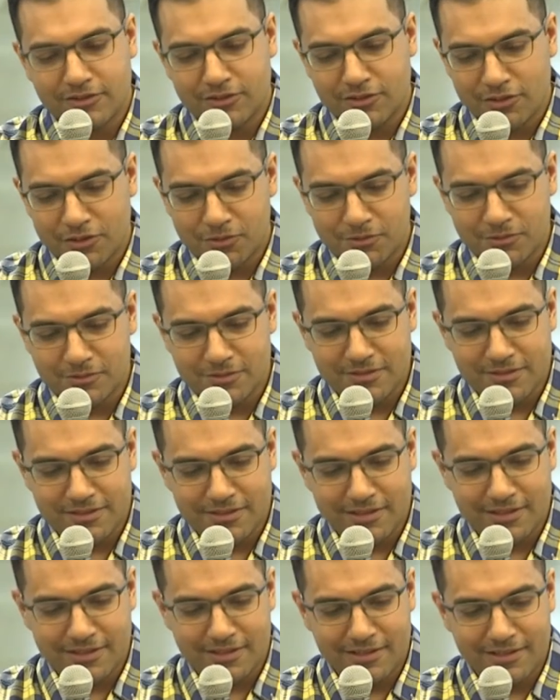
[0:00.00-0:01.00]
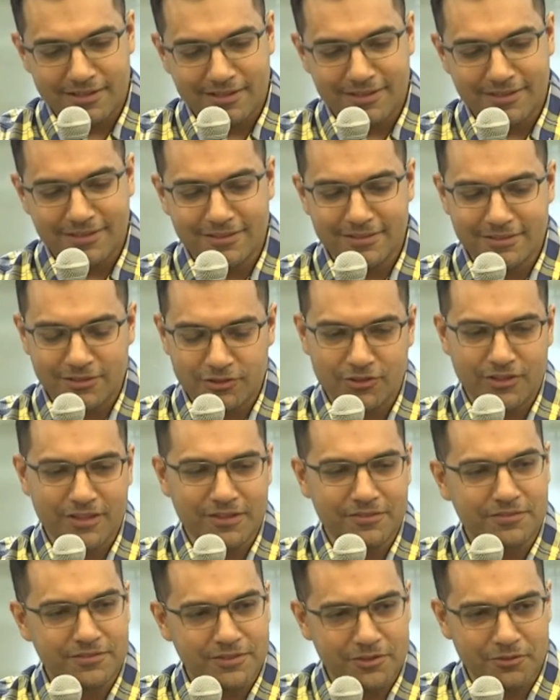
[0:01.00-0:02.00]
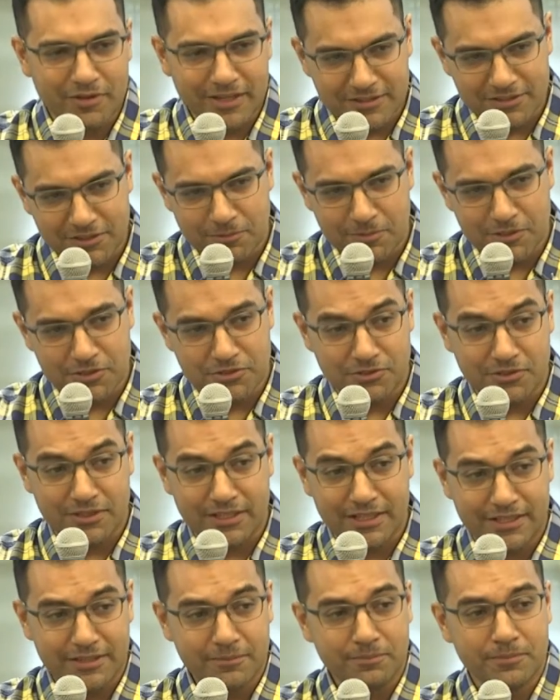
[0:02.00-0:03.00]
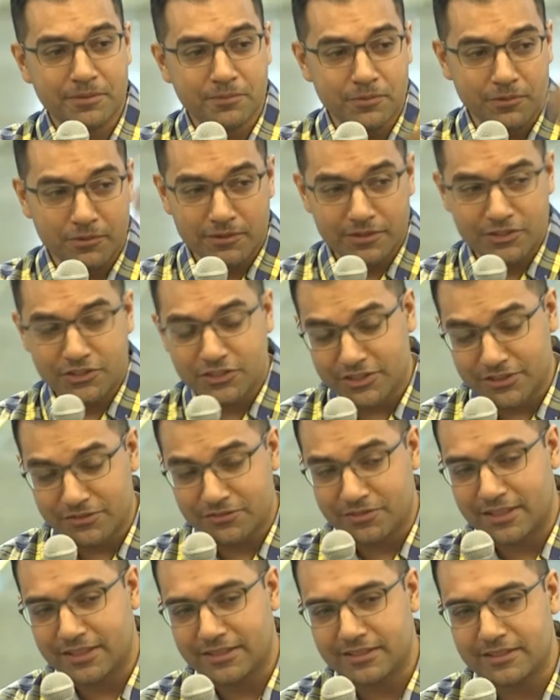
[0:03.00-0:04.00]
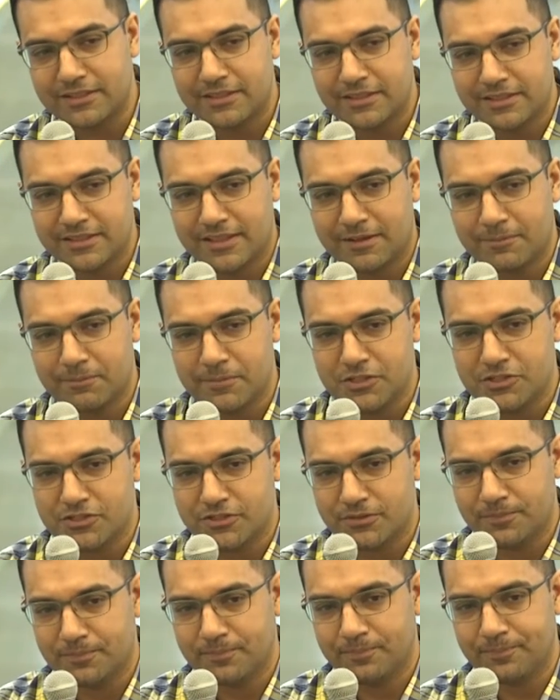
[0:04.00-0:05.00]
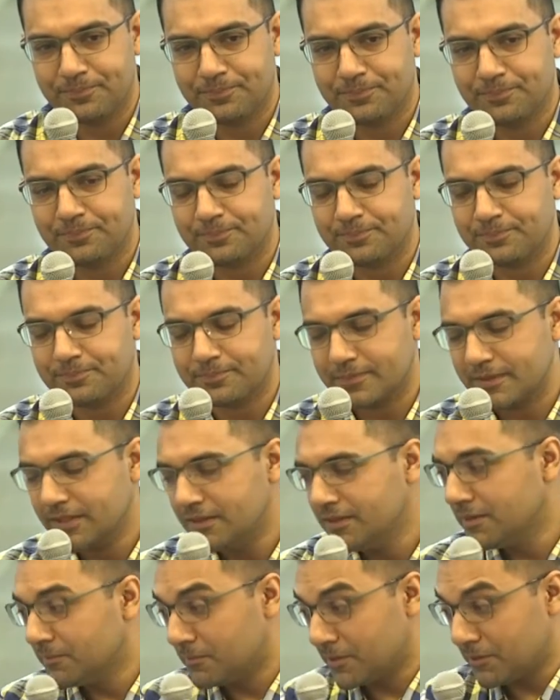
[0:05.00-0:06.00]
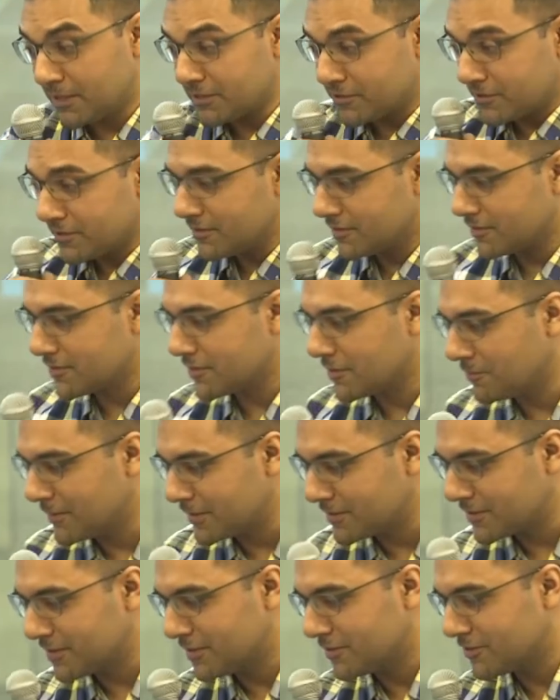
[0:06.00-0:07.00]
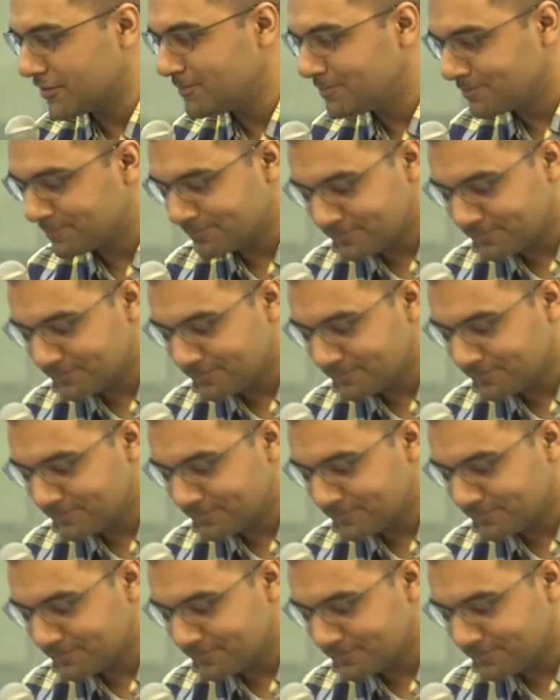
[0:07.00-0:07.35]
don't drive direct commercial gain, but more achieve that mission. But the magic, just come back to culture.